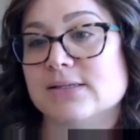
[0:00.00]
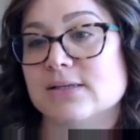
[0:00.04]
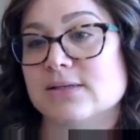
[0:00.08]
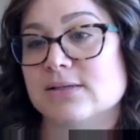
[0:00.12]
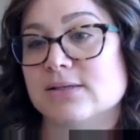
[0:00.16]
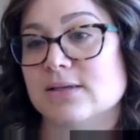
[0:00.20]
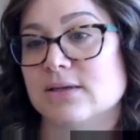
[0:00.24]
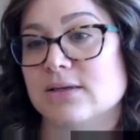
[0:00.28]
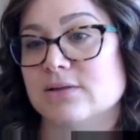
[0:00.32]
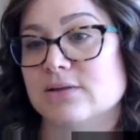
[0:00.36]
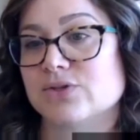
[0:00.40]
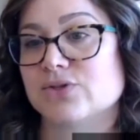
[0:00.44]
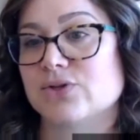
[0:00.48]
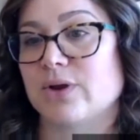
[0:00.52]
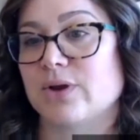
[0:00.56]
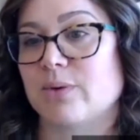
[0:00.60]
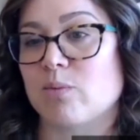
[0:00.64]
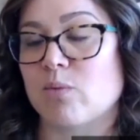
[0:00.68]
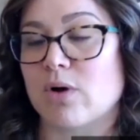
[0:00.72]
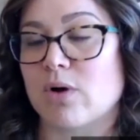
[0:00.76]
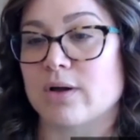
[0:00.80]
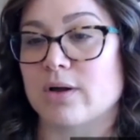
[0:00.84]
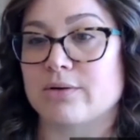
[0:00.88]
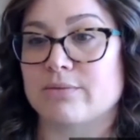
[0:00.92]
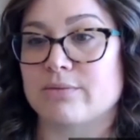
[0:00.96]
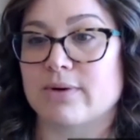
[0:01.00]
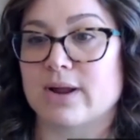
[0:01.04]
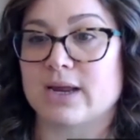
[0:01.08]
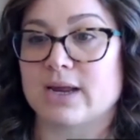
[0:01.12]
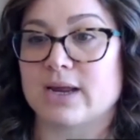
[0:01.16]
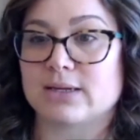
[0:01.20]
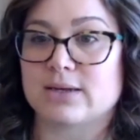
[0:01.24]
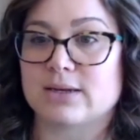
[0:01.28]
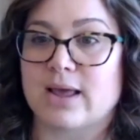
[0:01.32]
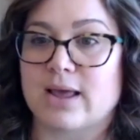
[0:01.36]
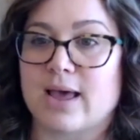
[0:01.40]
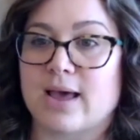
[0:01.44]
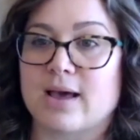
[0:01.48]
this In-Stream Water Right
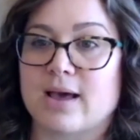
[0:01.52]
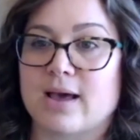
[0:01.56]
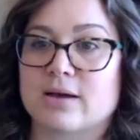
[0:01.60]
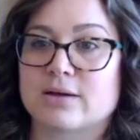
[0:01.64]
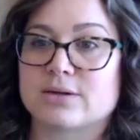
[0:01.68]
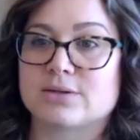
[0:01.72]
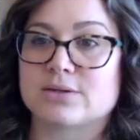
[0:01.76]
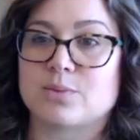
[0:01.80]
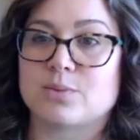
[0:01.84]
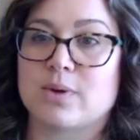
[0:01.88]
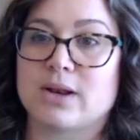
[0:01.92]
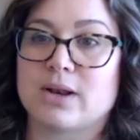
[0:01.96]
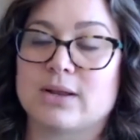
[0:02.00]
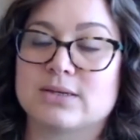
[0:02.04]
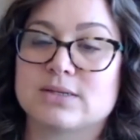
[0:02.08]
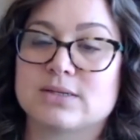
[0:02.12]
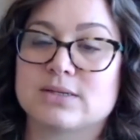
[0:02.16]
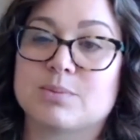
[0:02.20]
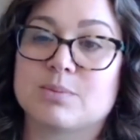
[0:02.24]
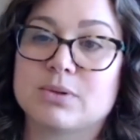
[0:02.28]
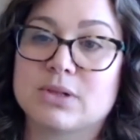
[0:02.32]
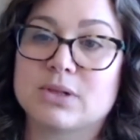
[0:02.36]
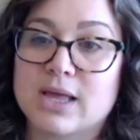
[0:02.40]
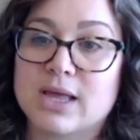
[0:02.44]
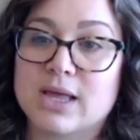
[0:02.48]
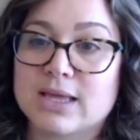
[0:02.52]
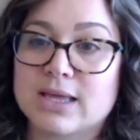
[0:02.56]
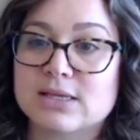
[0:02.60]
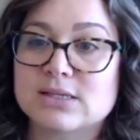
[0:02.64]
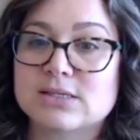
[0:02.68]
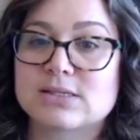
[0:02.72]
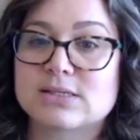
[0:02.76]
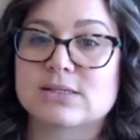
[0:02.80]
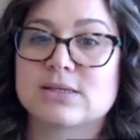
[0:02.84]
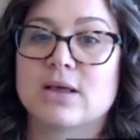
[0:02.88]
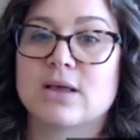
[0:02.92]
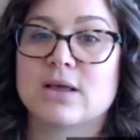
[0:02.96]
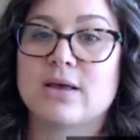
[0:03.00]
Act went into
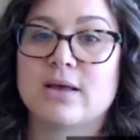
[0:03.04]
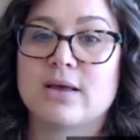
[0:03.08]
place,